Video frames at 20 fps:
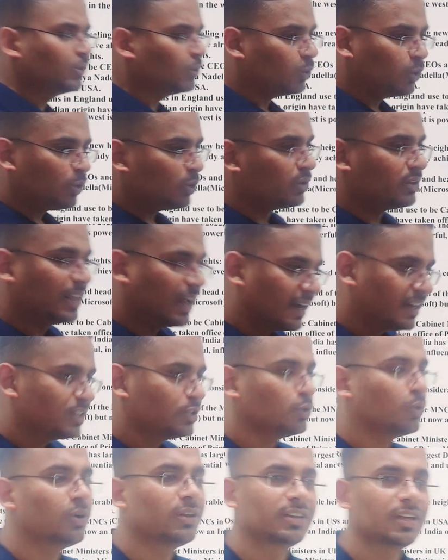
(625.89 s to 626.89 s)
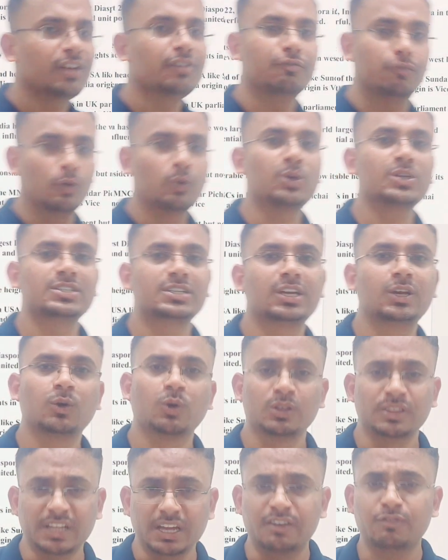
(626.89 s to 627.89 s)
No, that is not they are focusing
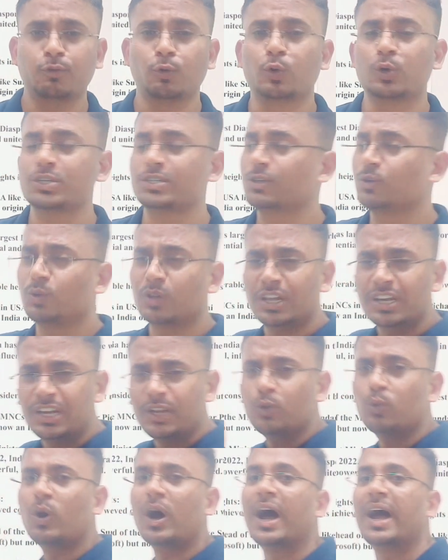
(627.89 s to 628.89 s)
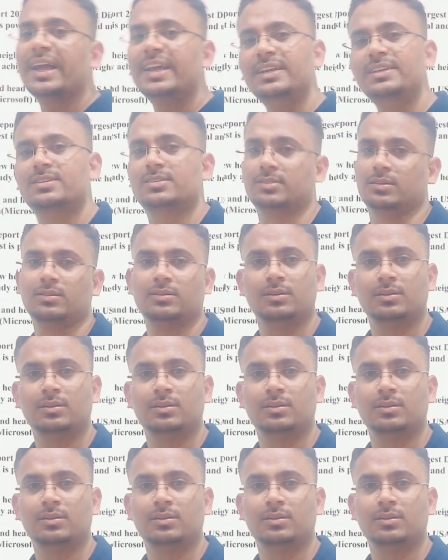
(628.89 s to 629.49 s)
on. They are focusing on the new heights.